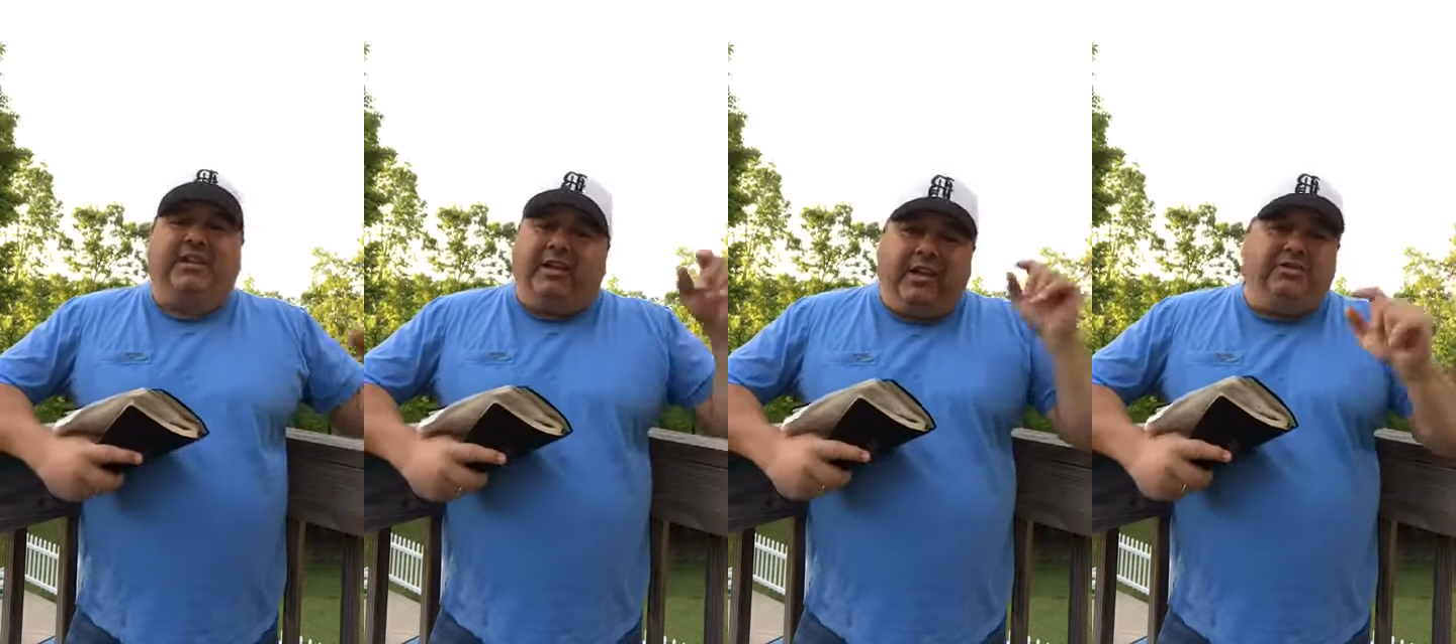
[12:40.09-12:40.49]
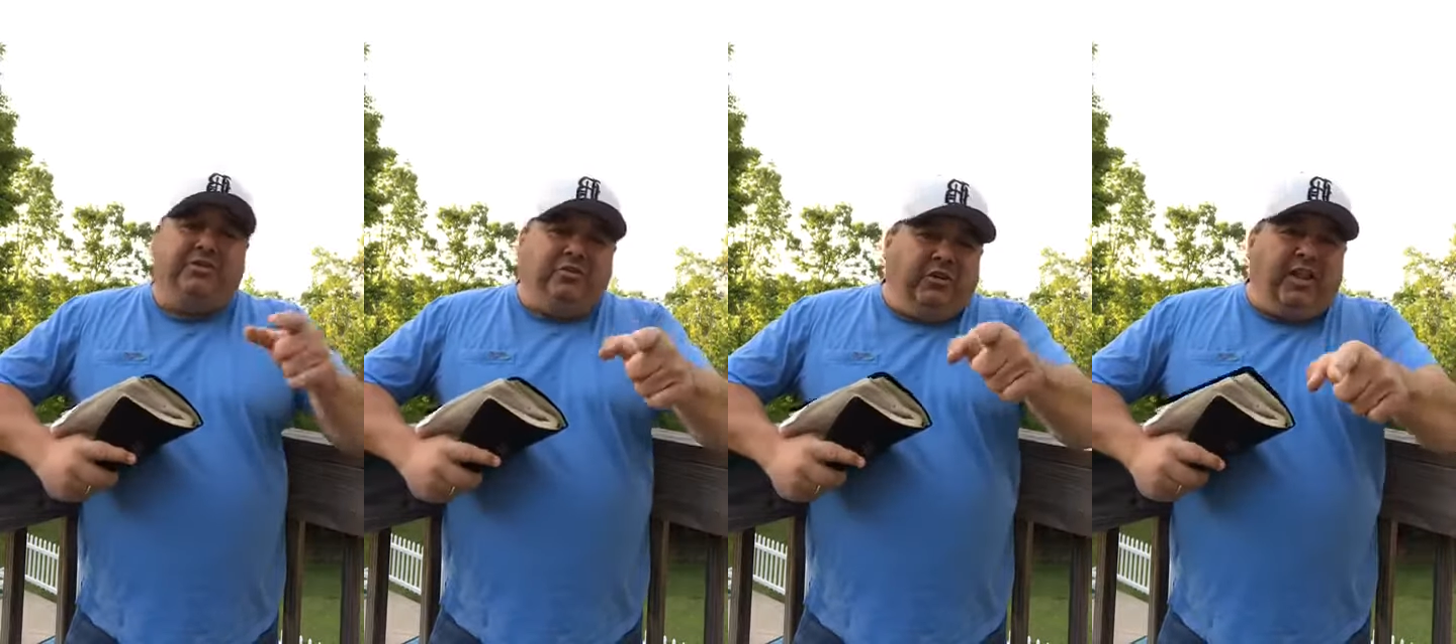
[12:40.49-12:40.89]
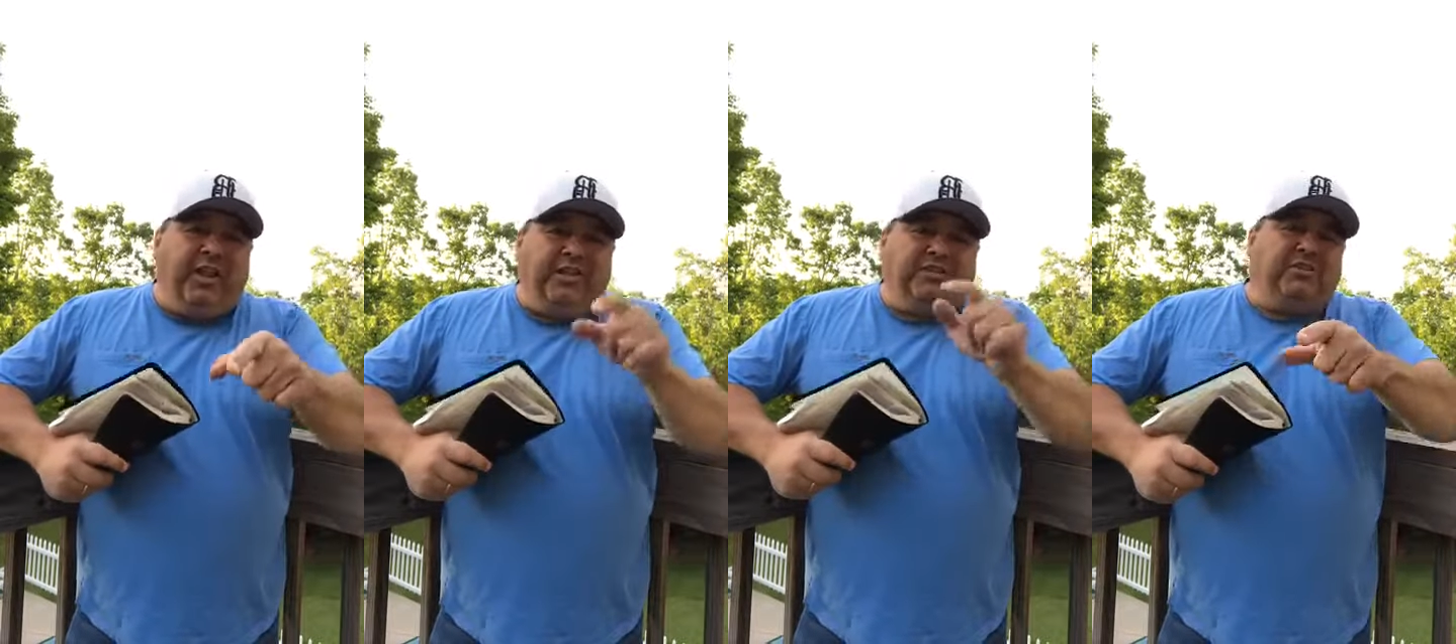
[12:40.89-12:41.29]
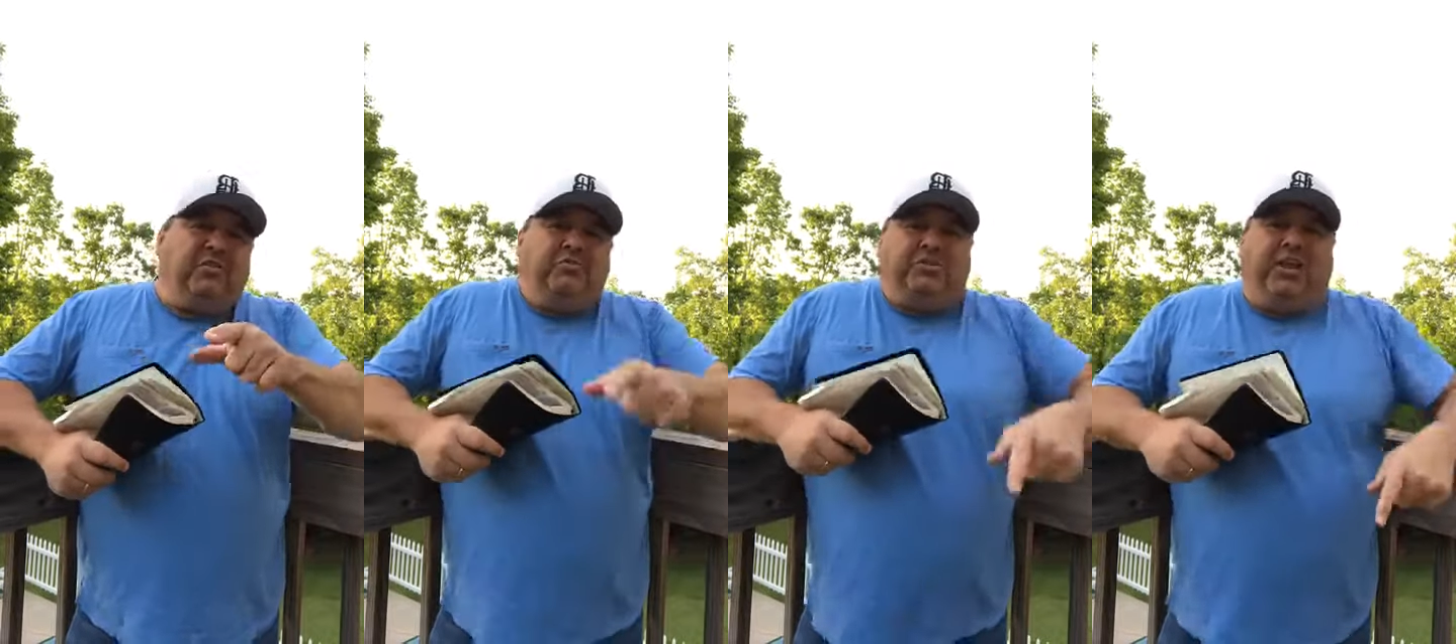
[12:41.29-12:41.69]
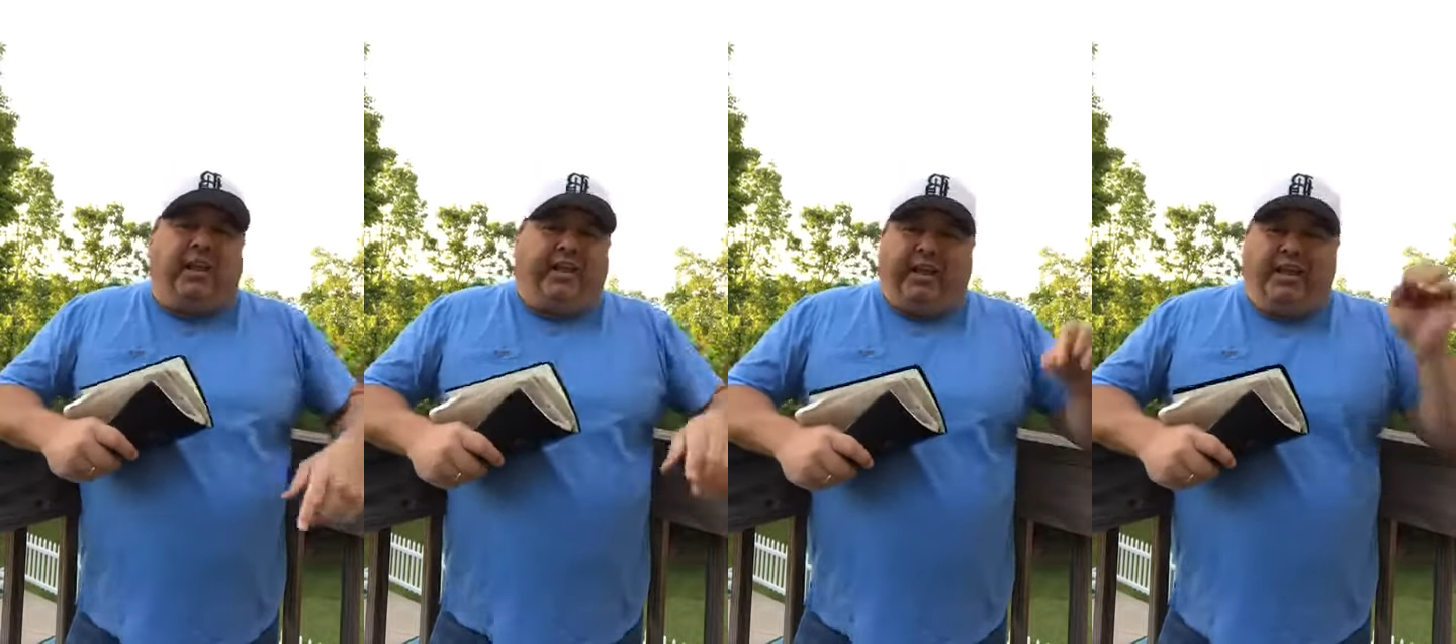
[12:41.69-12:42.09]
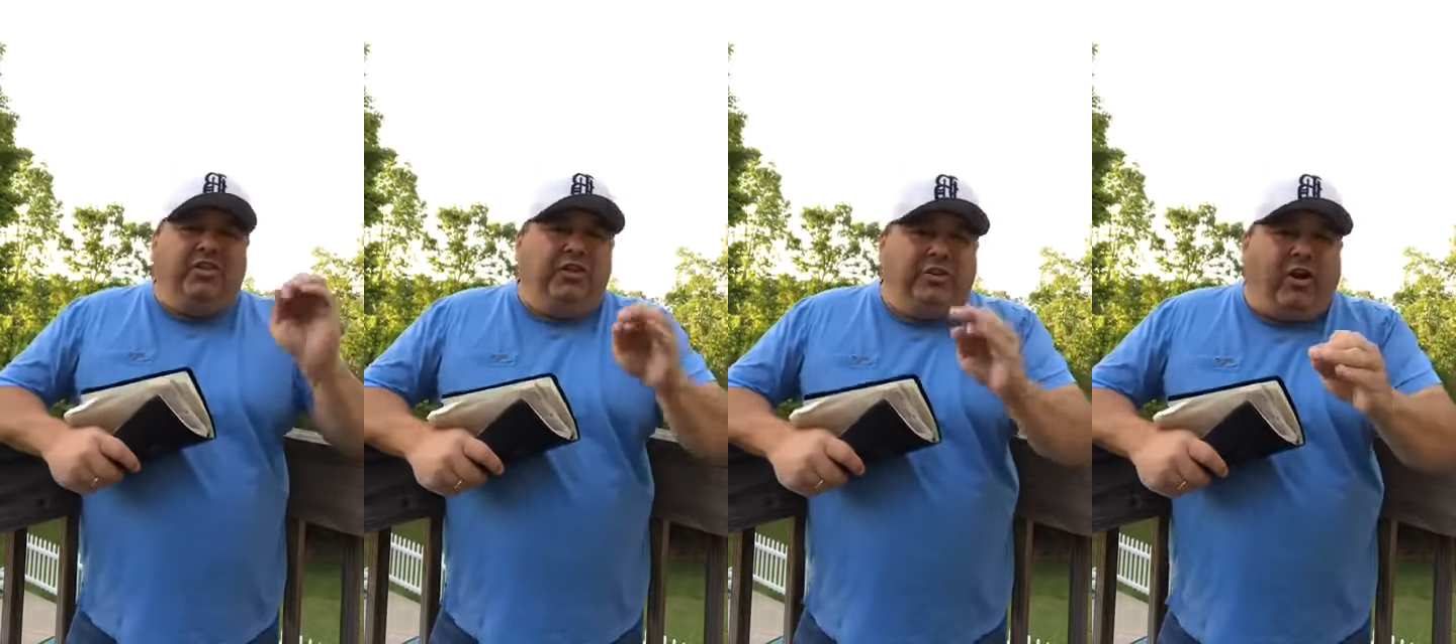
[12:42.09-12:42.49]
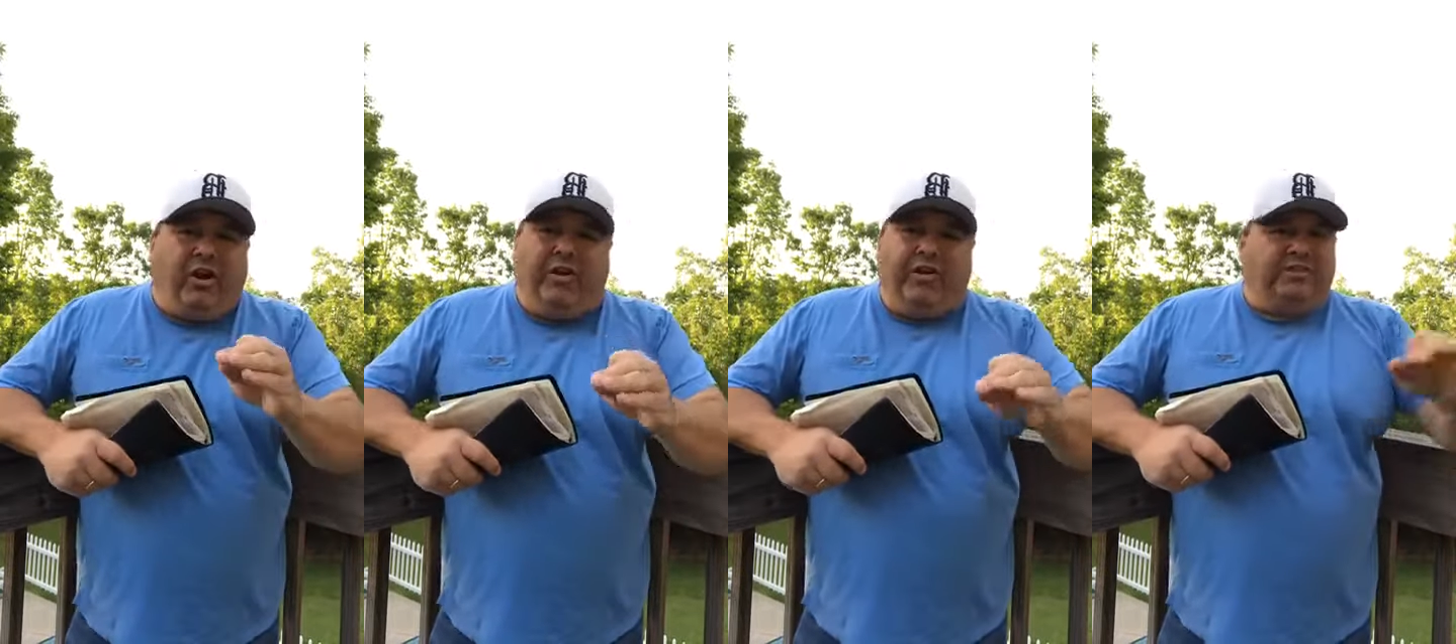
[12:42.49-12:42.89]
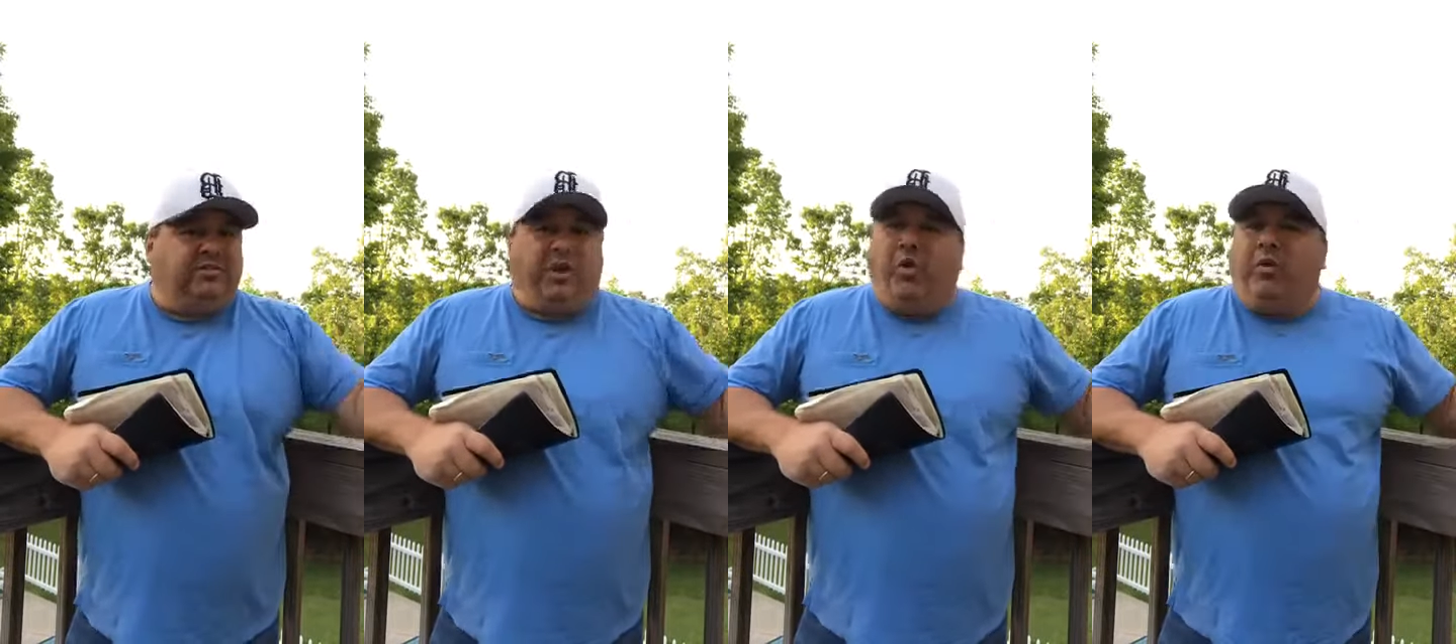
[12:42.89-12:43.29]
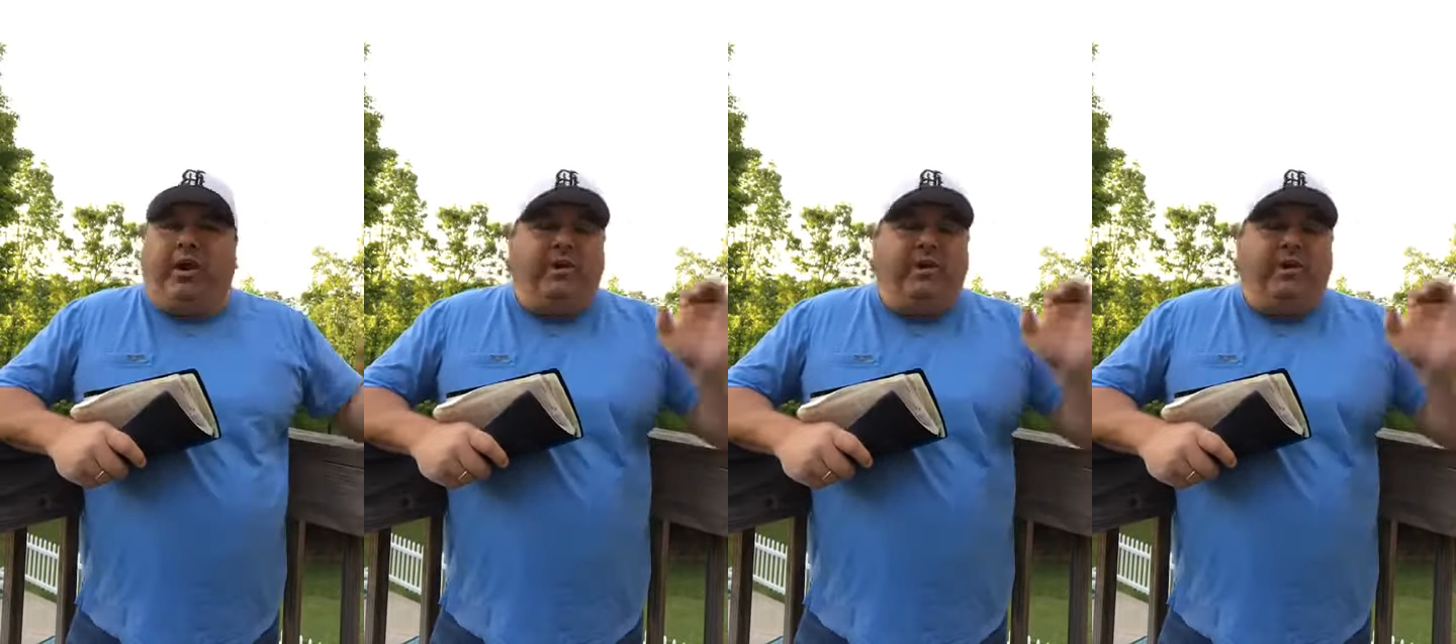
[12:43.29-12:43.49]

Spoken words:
let your light so shine in the darkness, don't let